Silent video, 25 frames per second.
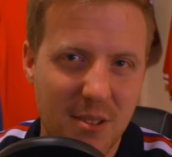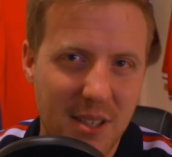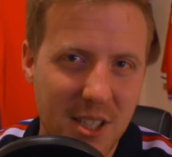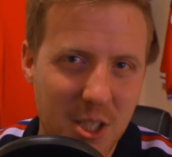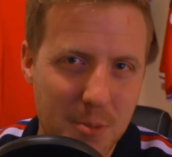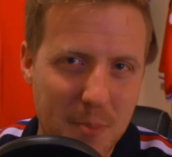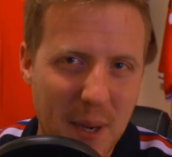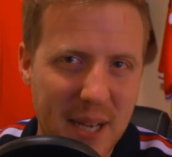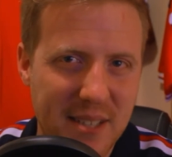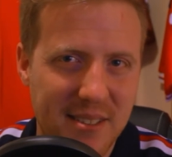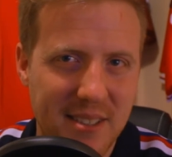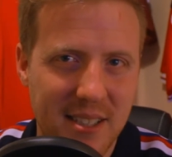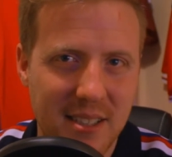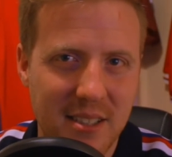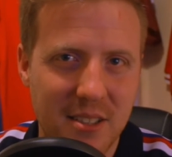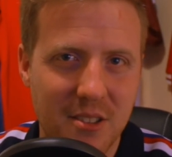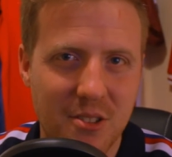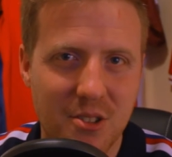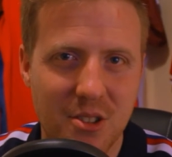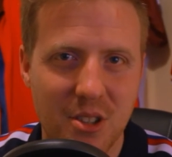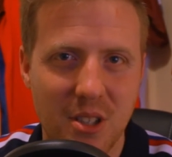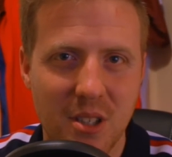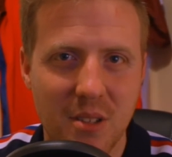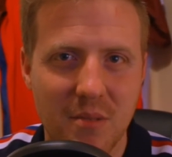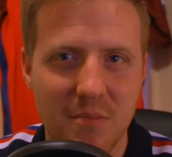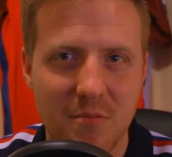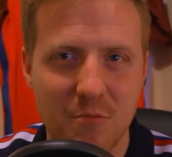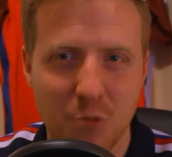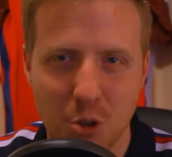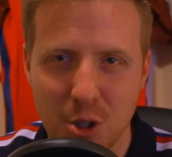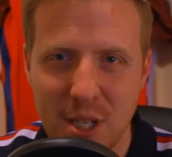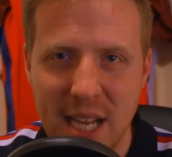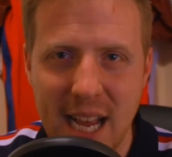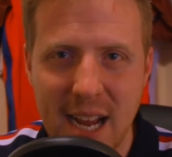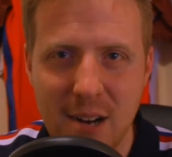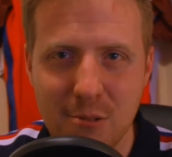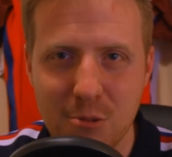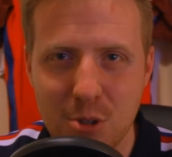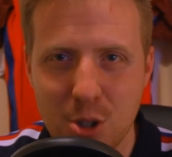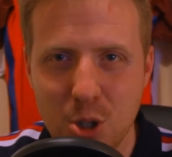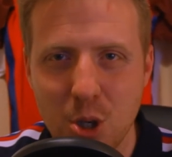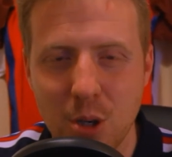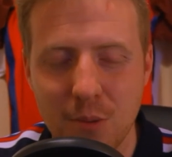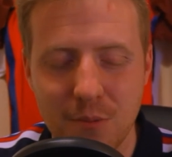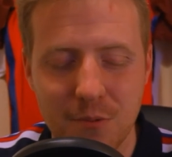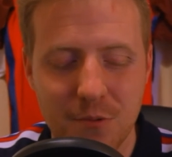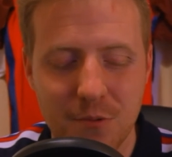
So I expect England to run out